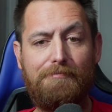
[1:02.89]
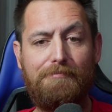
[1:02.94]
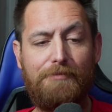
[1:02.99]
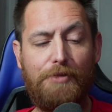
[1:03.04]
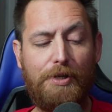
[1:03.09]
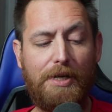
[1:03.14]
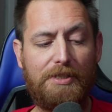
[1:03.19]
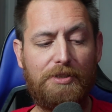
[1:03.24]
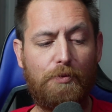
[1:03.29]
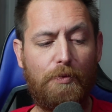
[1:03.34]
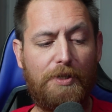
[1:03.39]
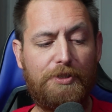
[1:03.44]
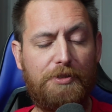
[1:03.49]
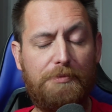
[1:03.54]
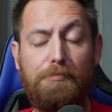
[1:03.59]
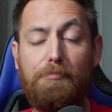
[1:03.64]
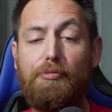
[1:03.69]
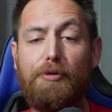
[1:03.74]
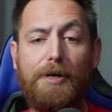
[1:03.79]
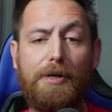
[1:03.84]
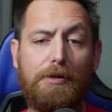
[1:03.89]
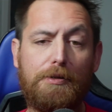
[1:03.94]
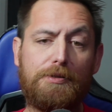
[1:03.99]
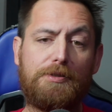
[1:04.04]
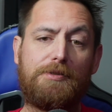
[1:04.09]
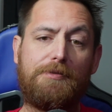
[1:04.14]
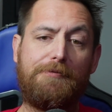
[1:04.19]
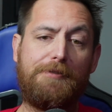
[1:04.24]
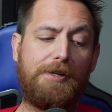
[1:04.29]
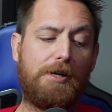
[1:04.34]
You guys are watching
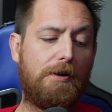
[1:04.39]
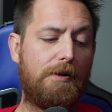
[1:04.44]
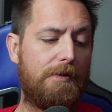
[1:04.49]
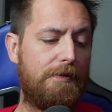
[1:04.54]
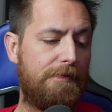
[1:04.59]
Bringhurst VR.